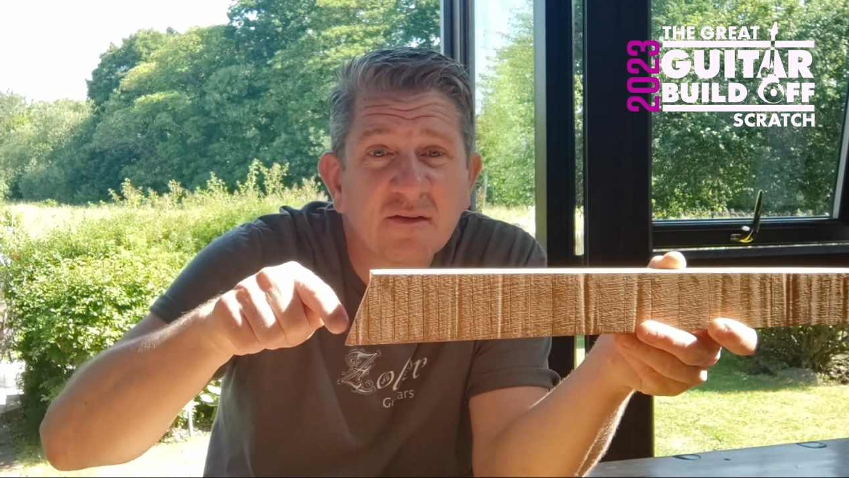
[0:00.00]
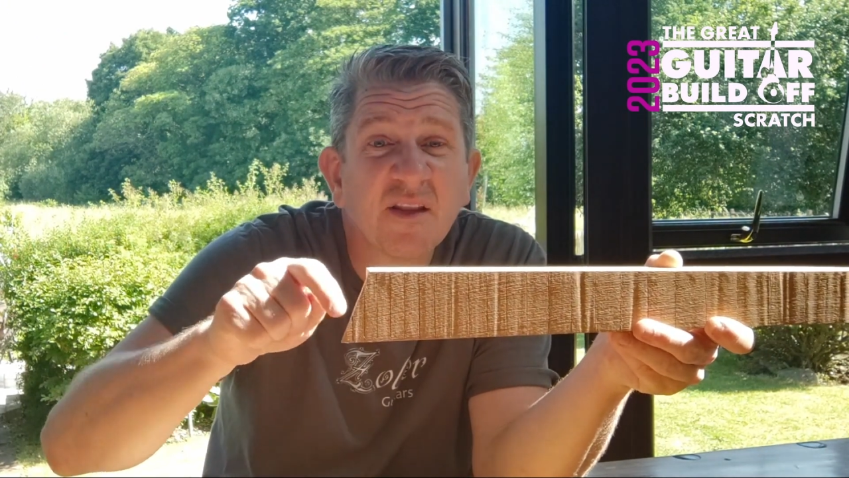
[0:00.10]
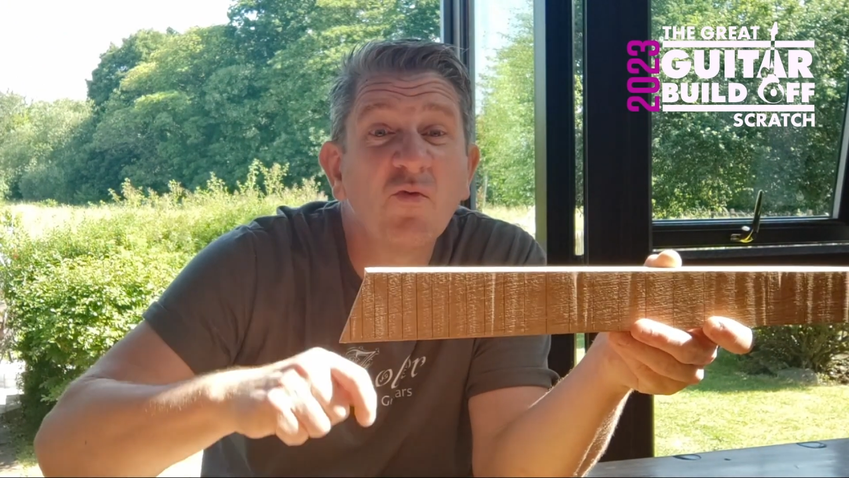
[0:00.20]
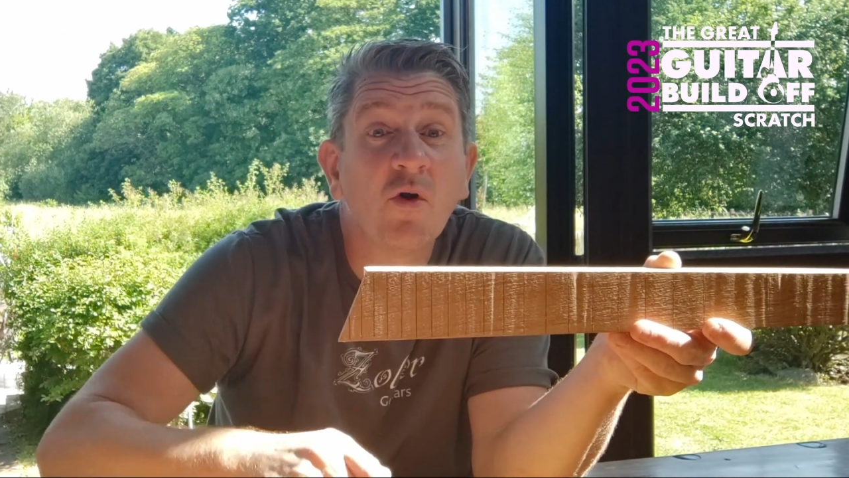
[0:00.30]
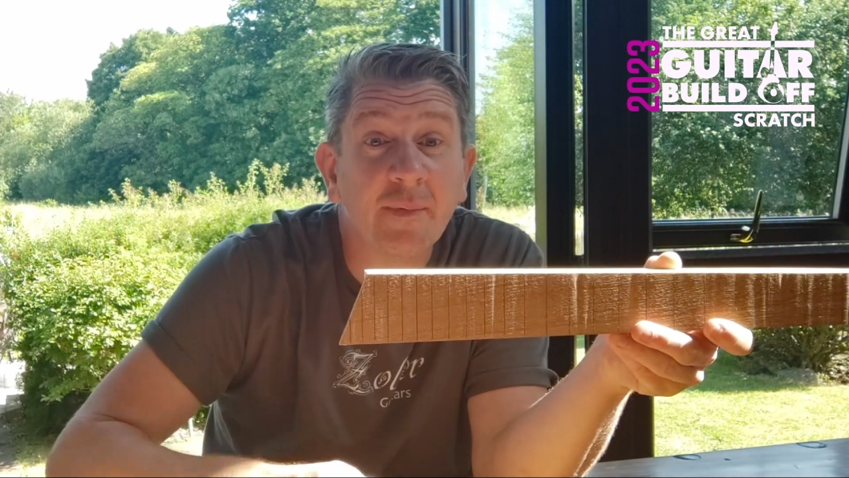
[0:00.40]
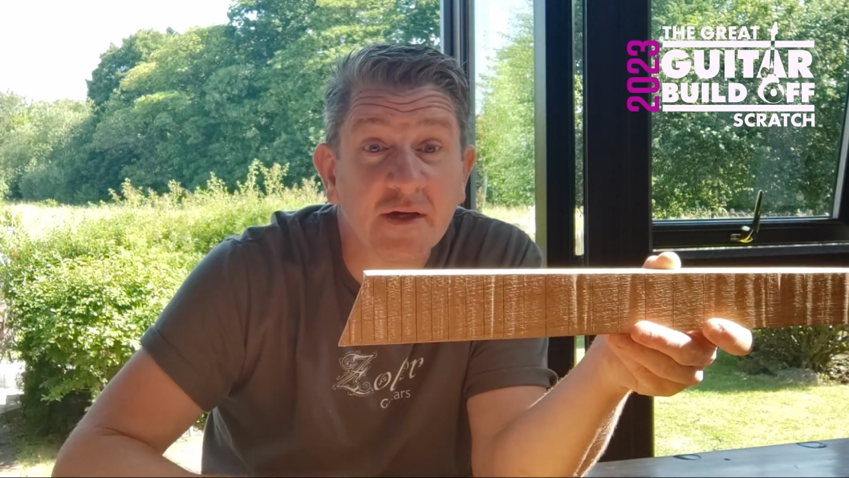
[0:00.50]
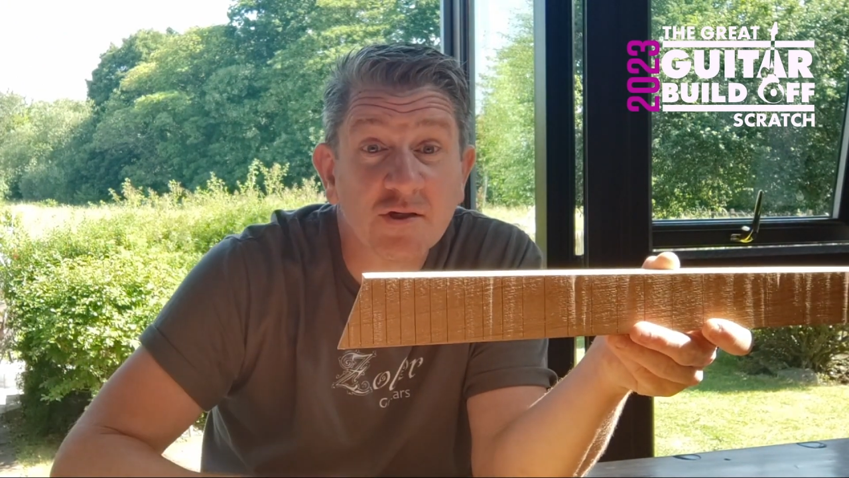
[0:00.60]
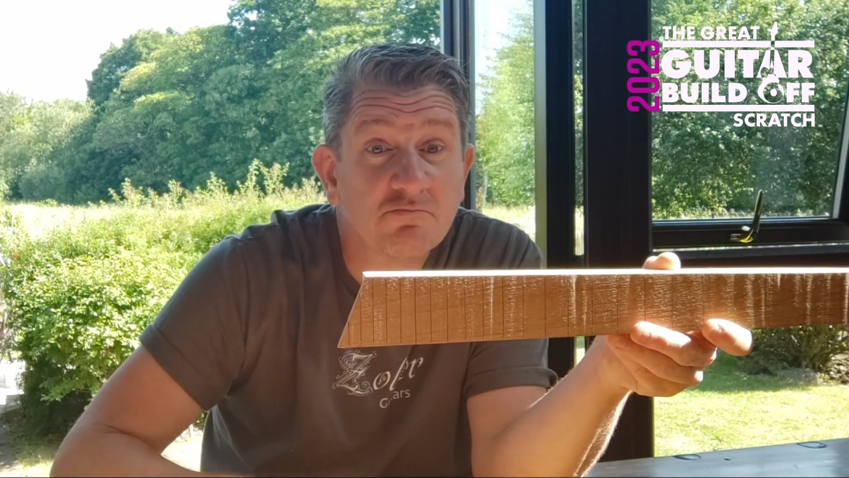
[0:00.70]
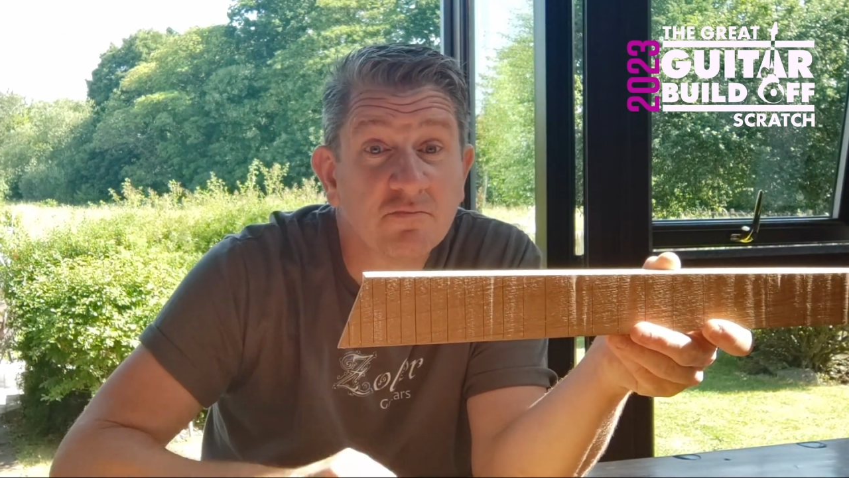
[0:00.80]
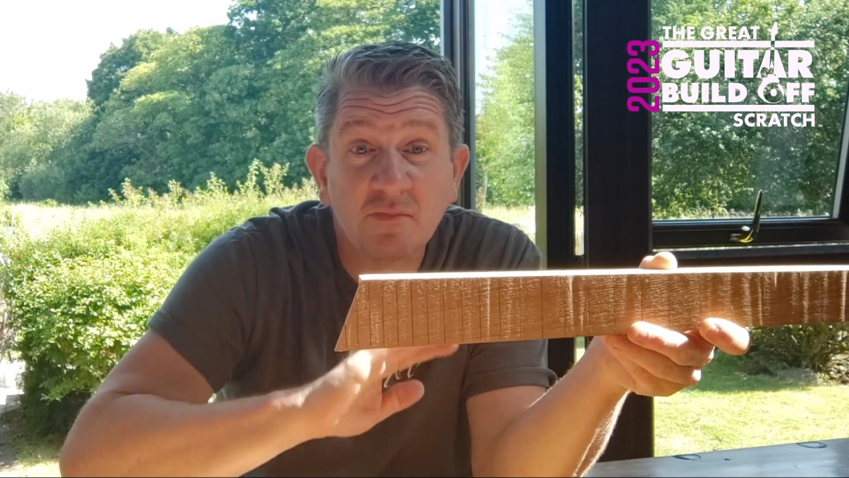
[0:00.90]
they're
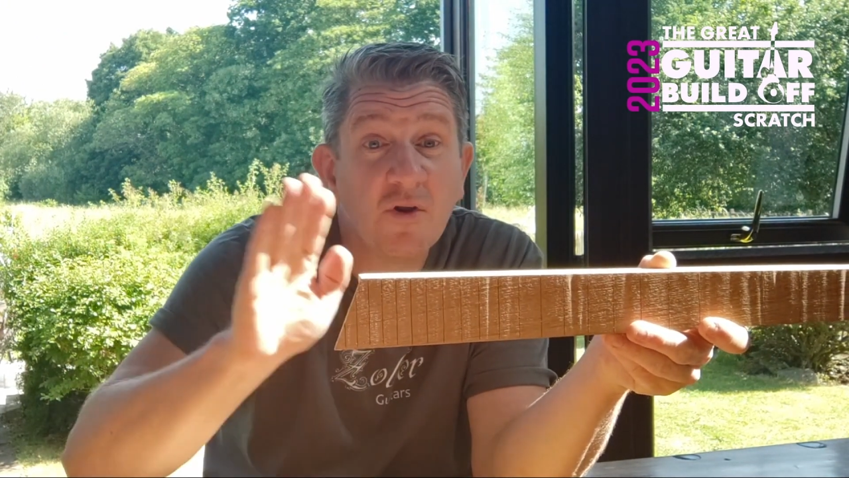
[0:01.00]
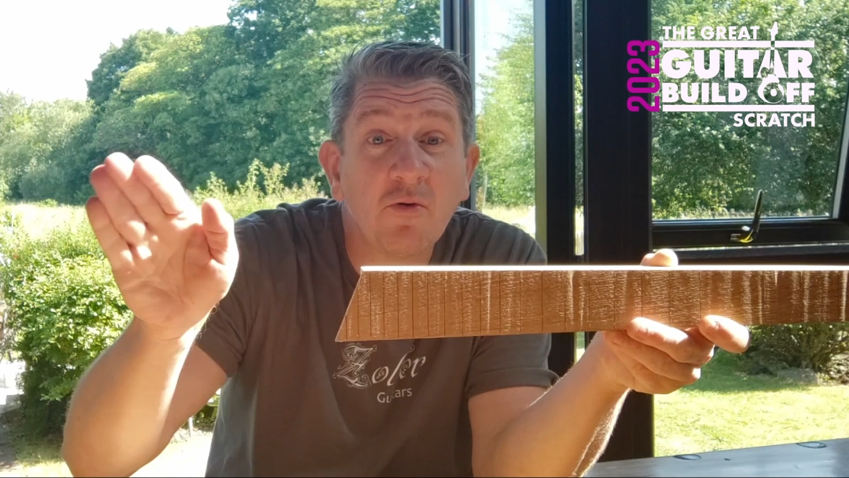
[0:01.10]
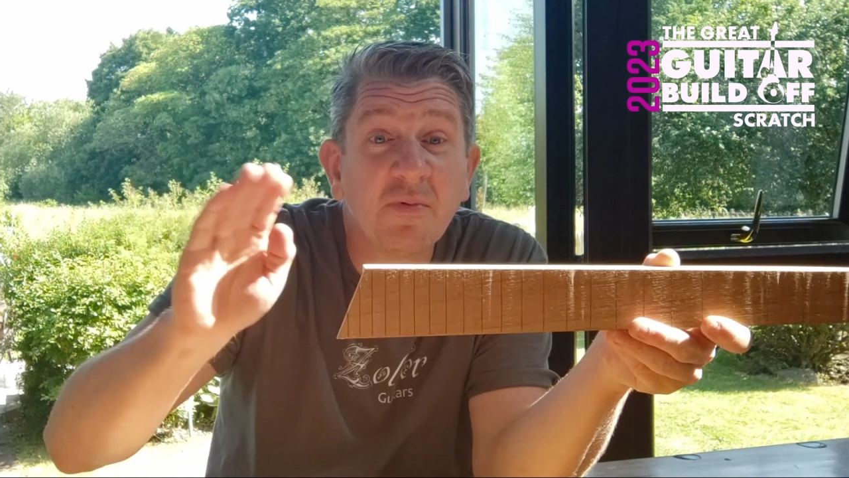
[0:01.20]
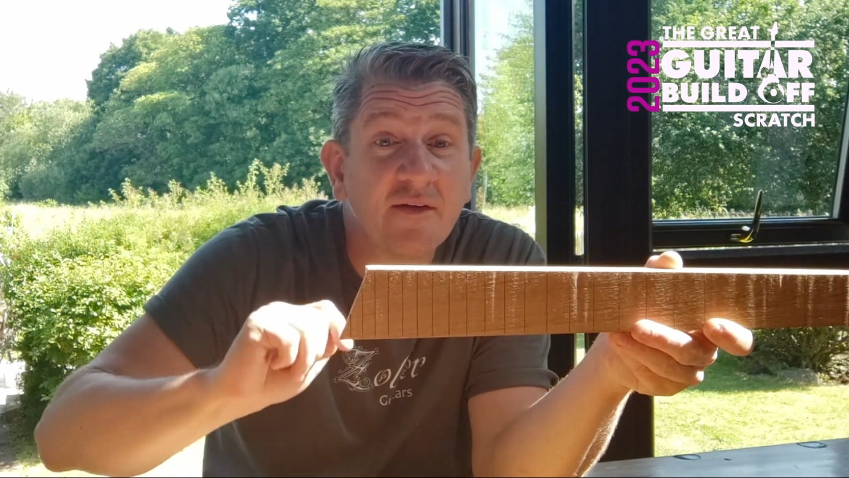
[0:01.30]
rubbish. Nobody